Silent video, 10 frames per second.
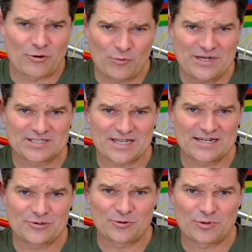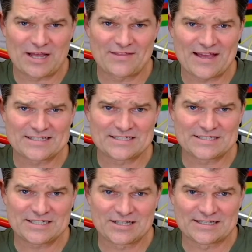we decided to apply that to
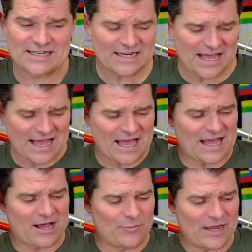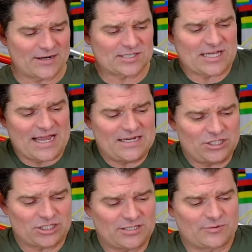sealant. And I'll be honest, I
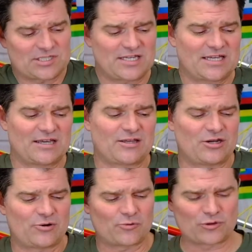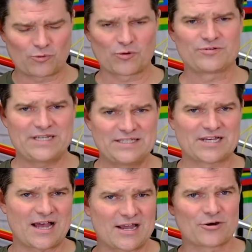initially was thinking, you know, the world needs
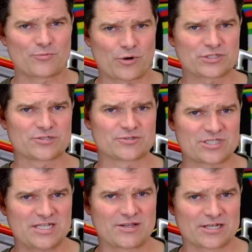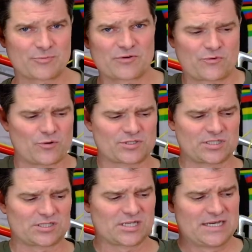a higher pressure sealant. But of course,
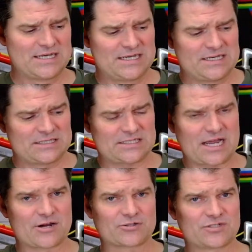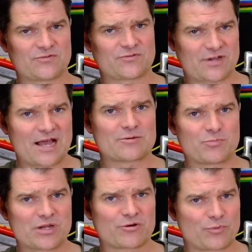as tires have gotten
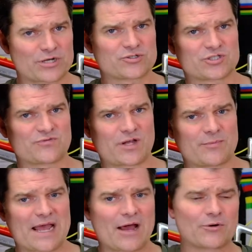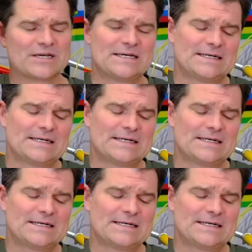bigger, pressures have come down.